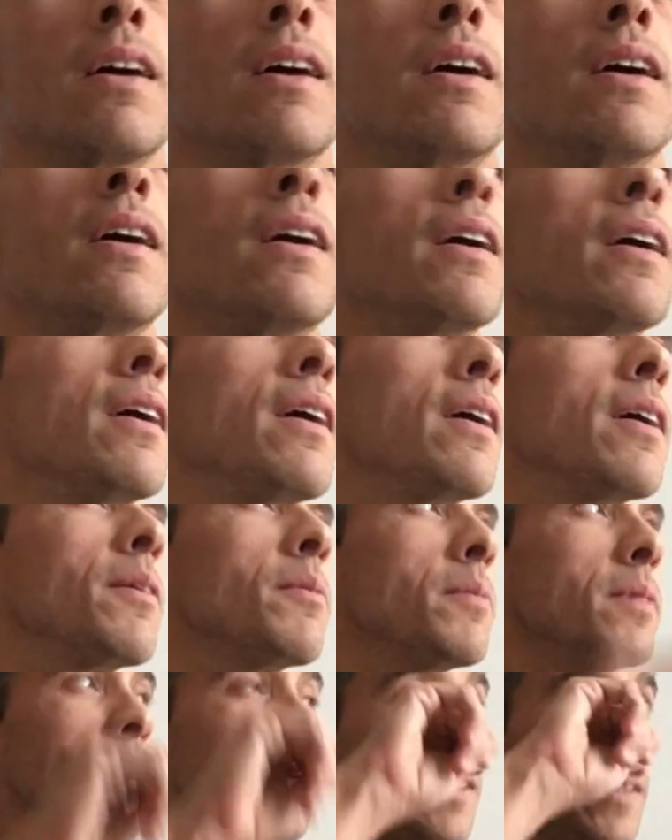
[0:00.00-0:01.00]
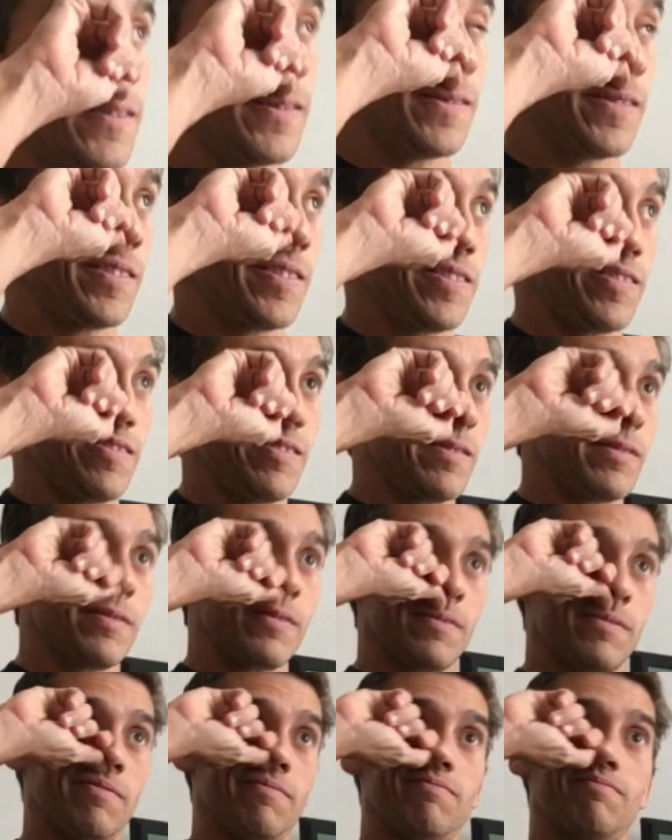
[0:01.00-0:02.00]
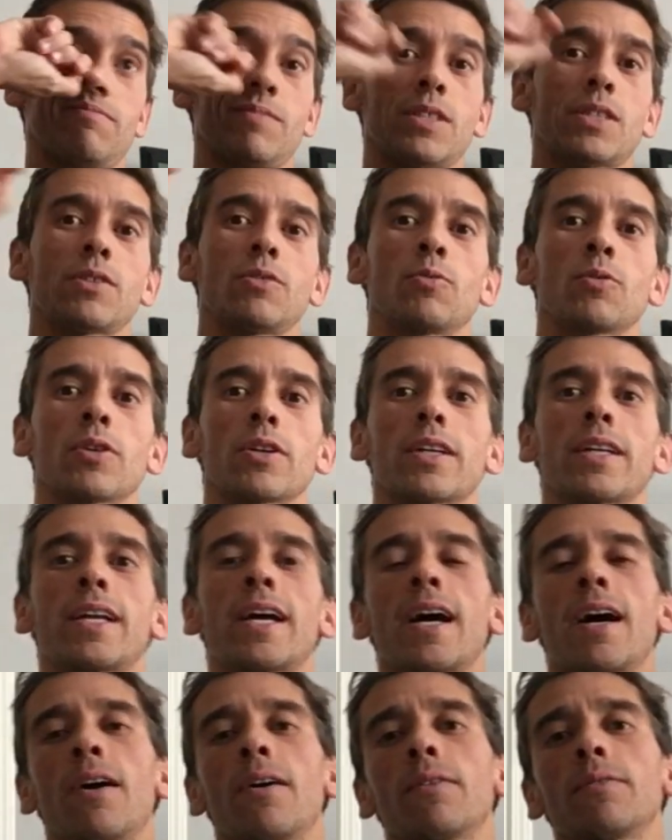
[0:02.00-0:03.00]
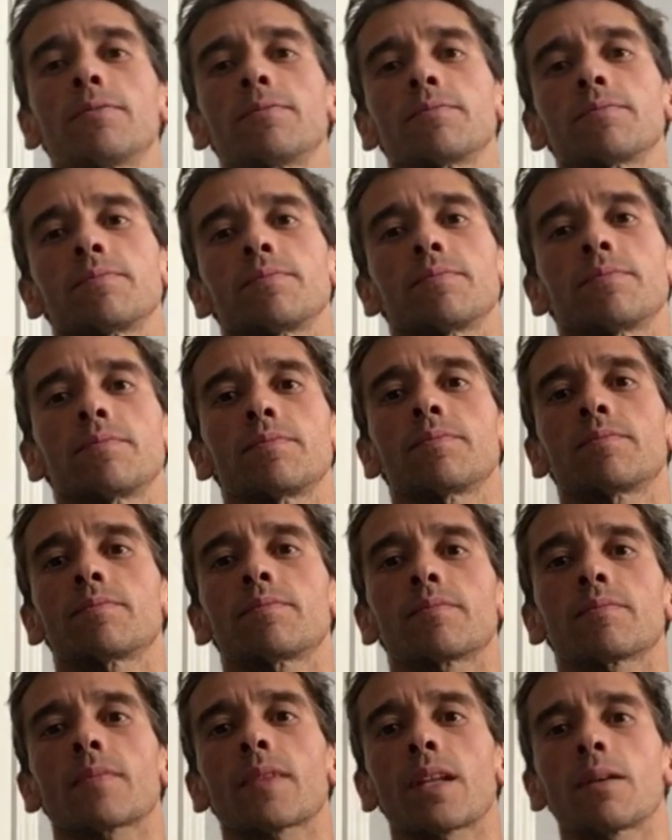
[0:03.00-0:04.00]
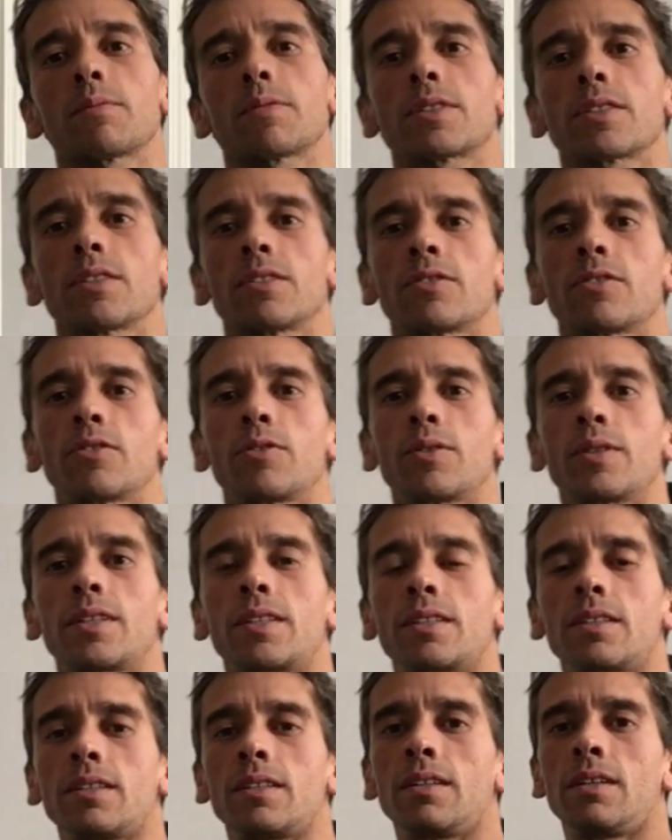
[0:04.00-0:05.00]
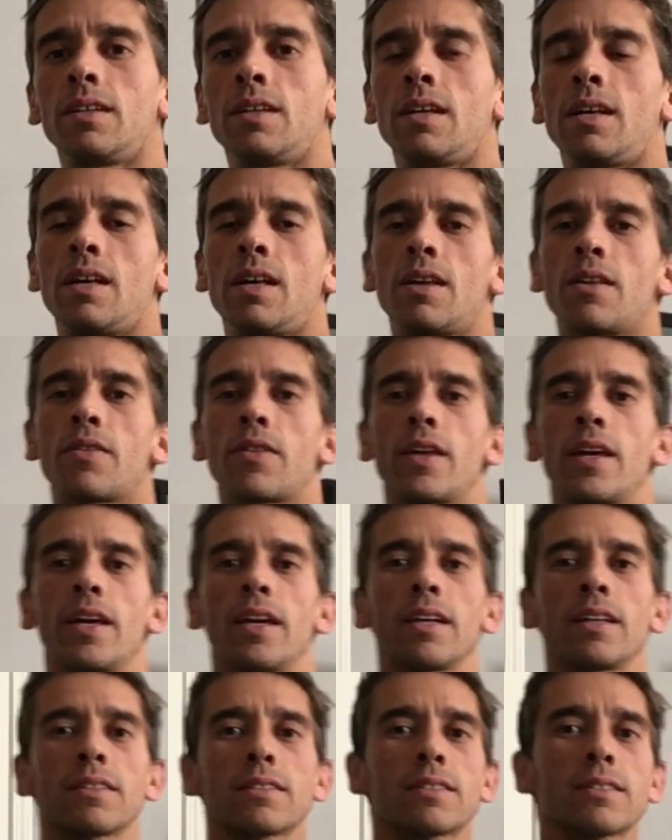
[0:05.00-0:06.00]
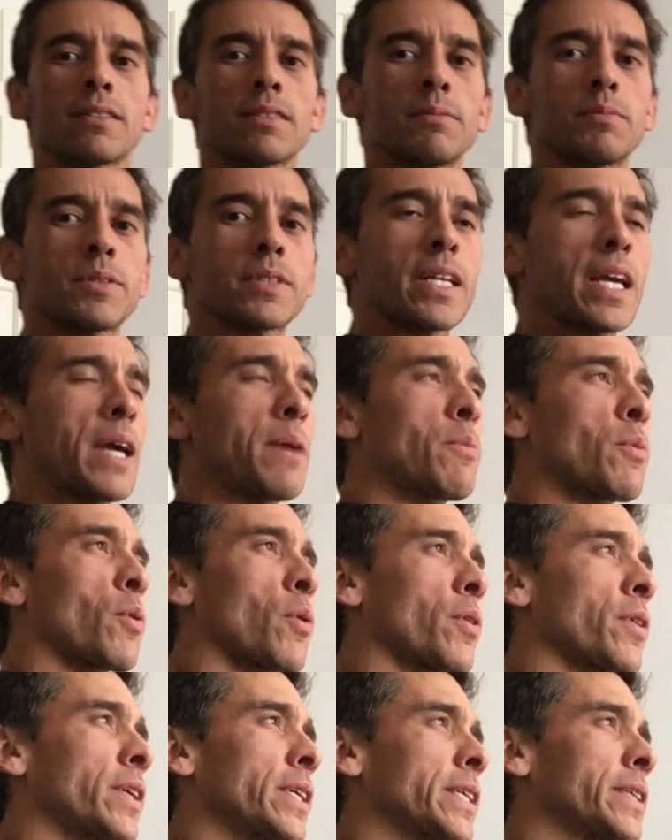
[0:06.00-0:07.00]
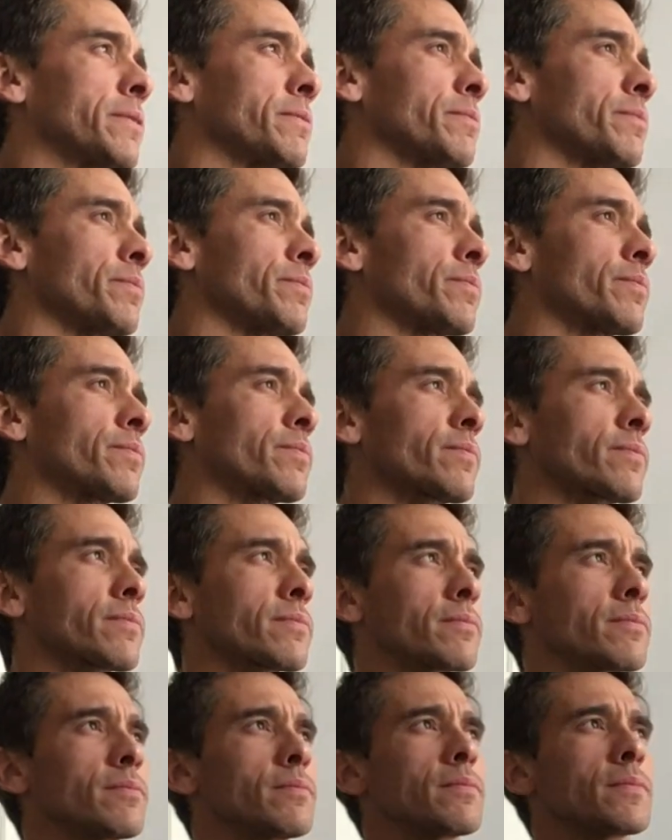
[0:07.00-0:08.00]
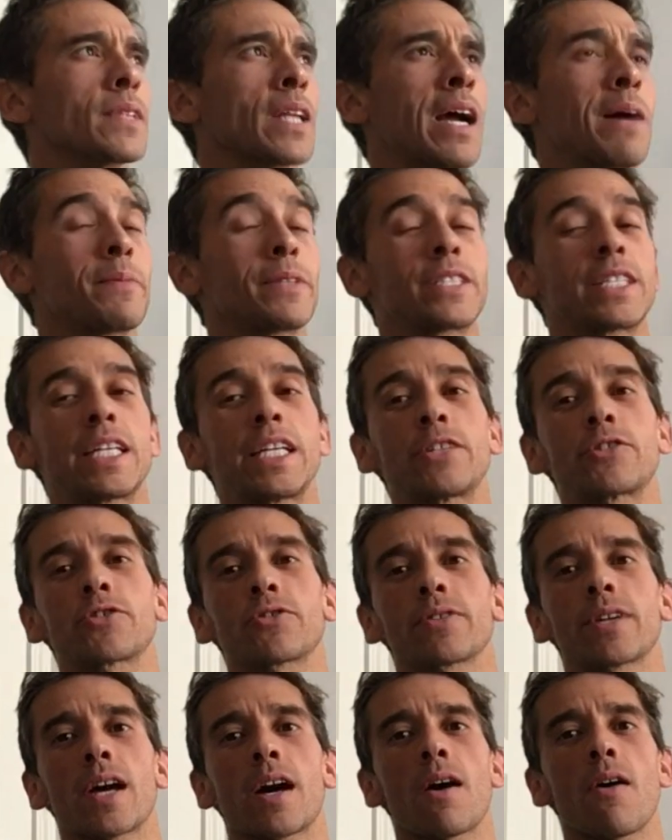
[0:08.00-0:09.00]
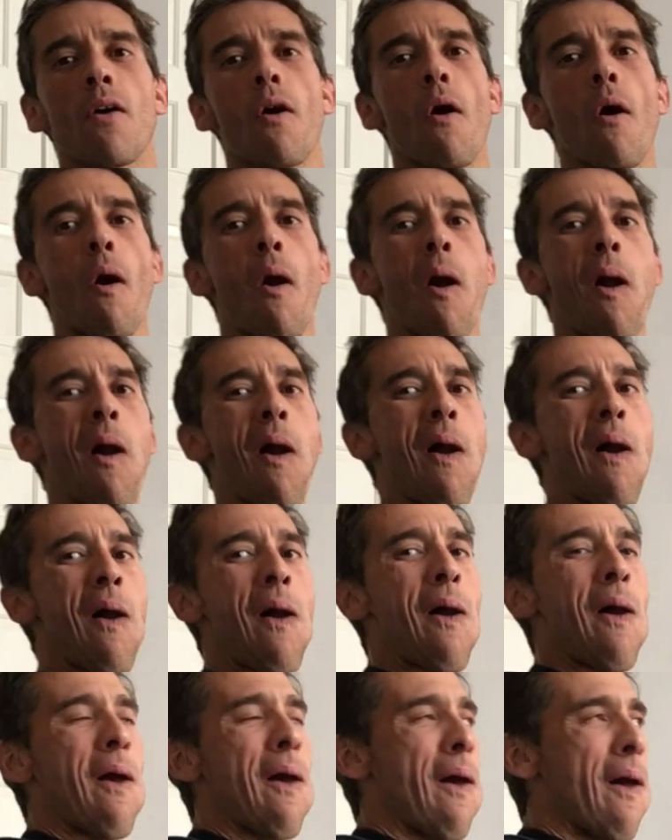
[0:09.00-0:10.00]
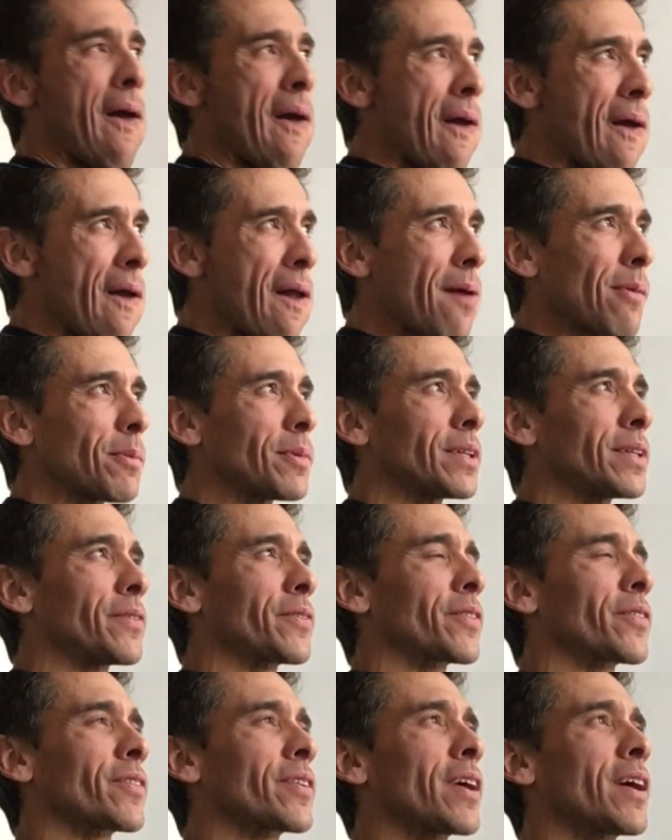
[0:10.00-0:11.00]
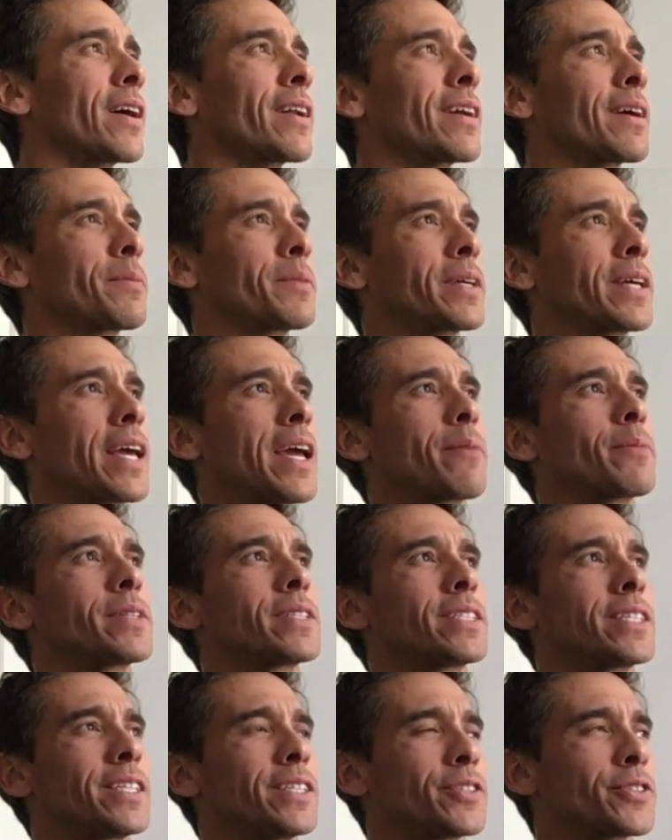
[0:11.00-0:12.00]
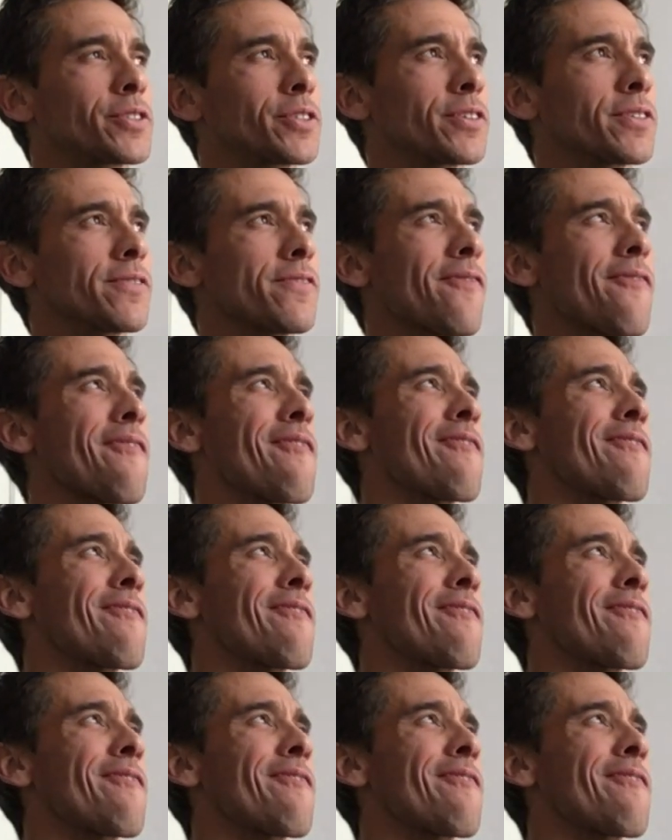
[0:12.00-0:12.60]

Still working out. Still doing things. Skateboarding. I'm a teacher now. Believe it or not, I became a teacher.